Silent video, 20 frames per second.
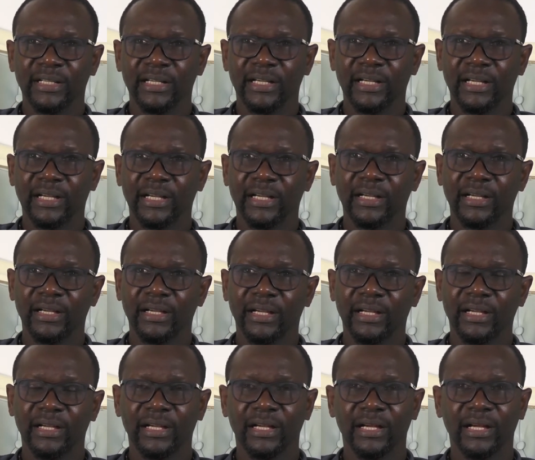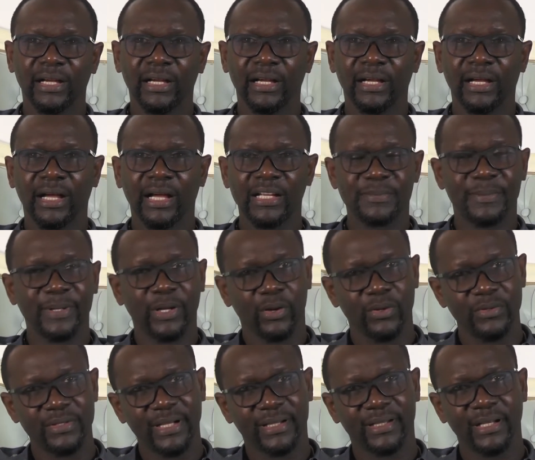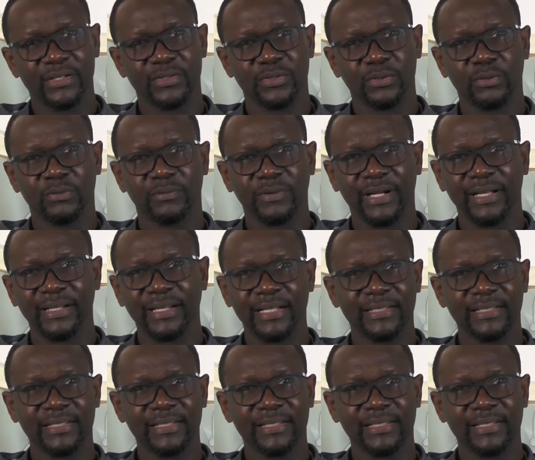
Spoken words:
has been conducted so far.